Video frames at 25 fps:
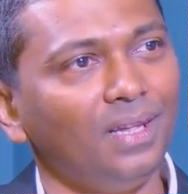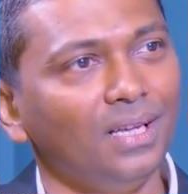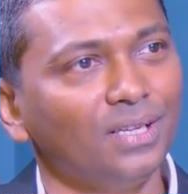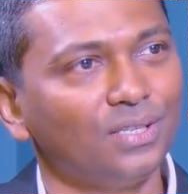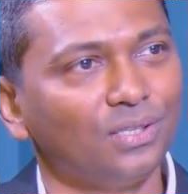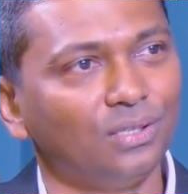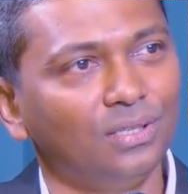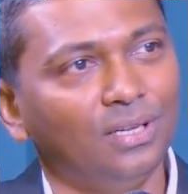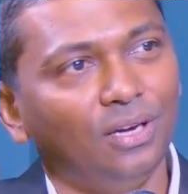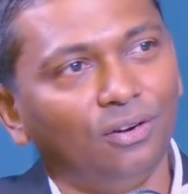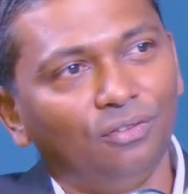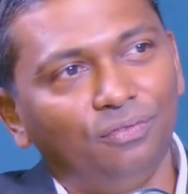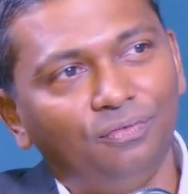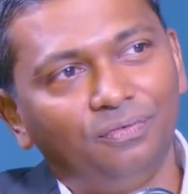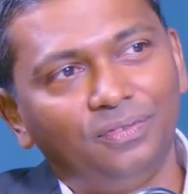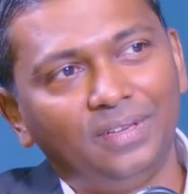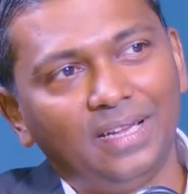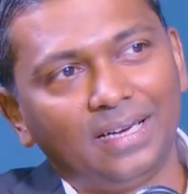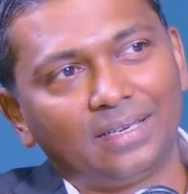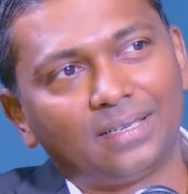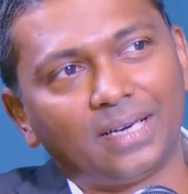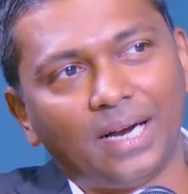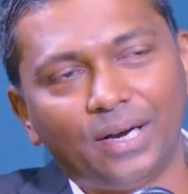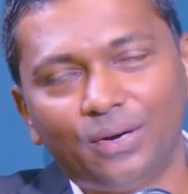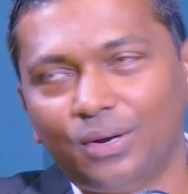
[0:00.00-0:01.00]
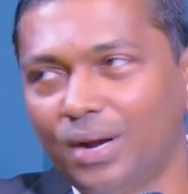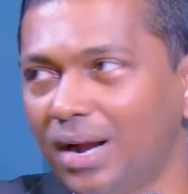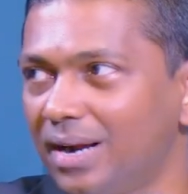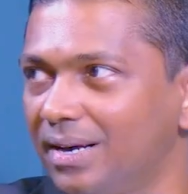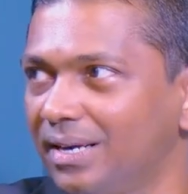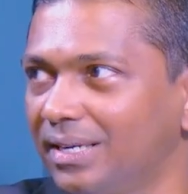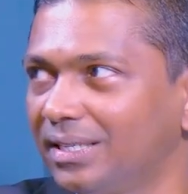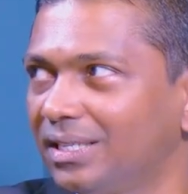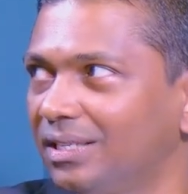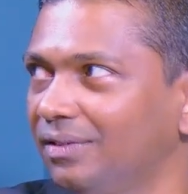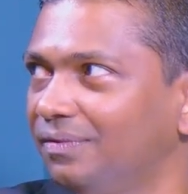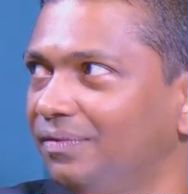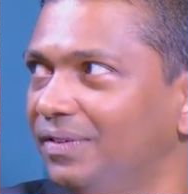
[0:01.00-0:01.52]
So they're trying to
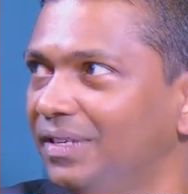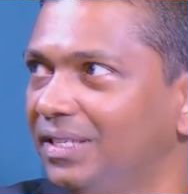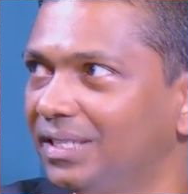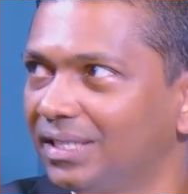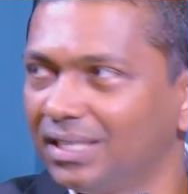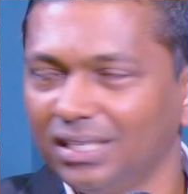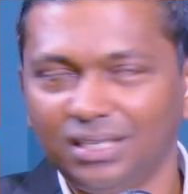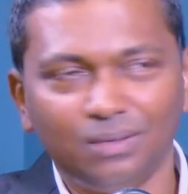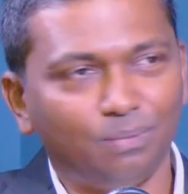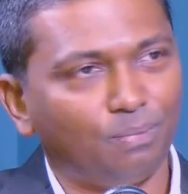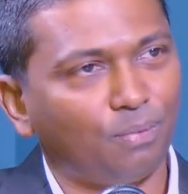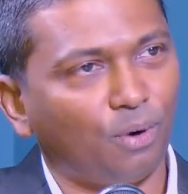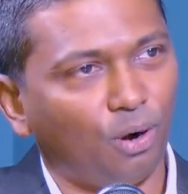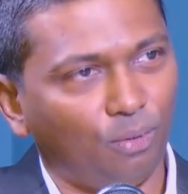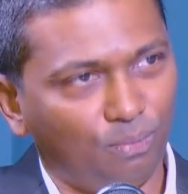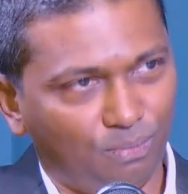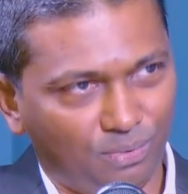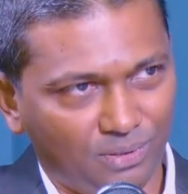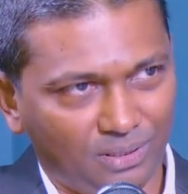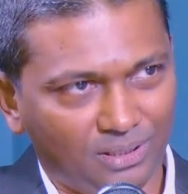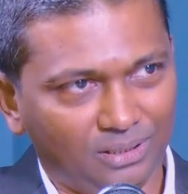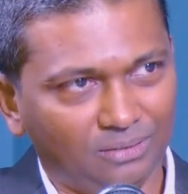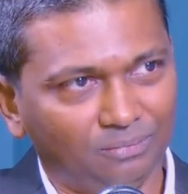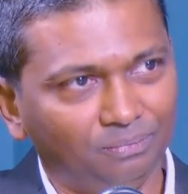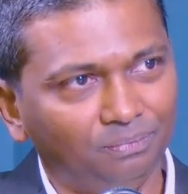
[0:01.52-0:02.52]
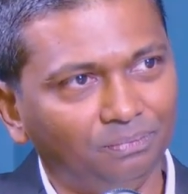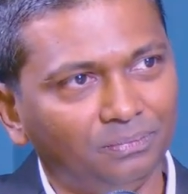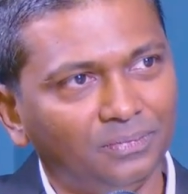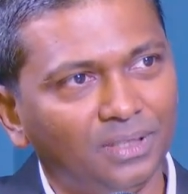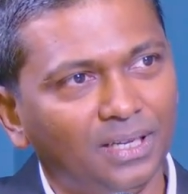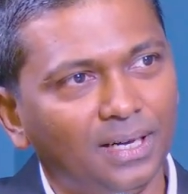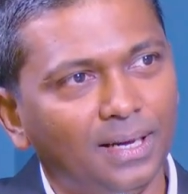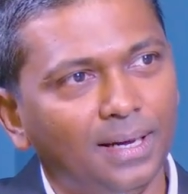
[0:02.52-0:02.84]
address the fiscal problem.